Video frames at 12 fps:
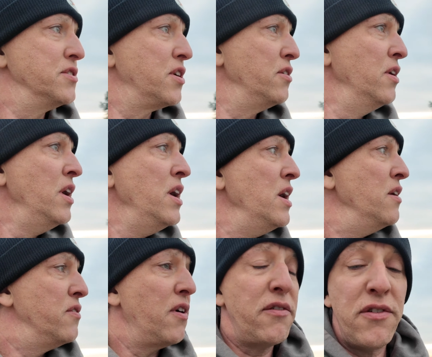So
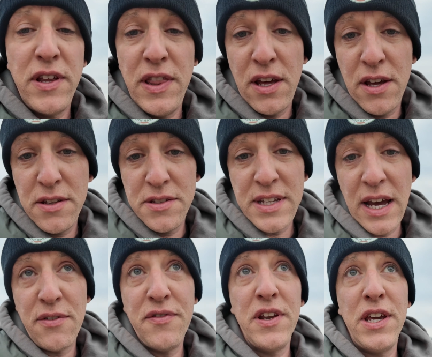if you're ever in the
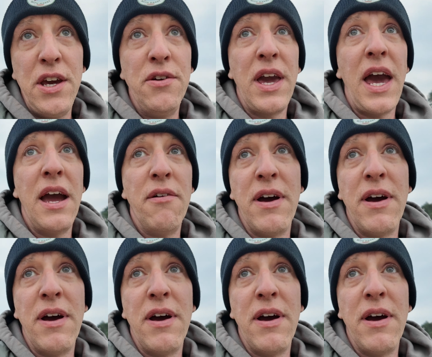south of the UK